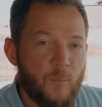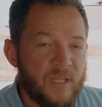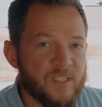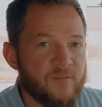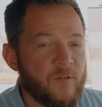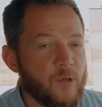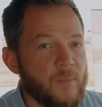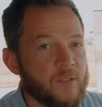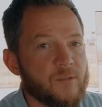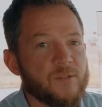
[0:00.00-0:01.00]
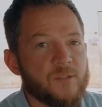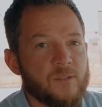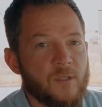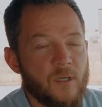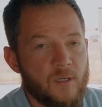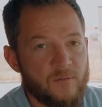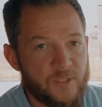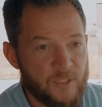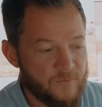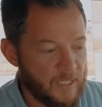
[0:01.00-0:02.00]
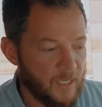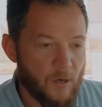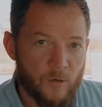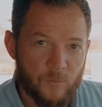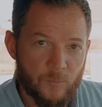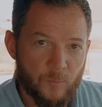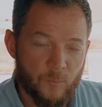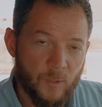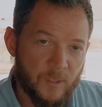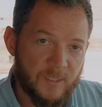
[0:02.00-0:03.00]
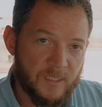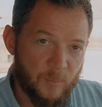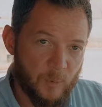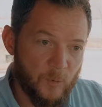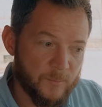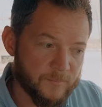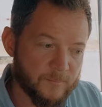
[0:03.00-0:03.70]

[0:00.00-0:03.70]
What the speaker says: basic fundamentals of shifting are really simple.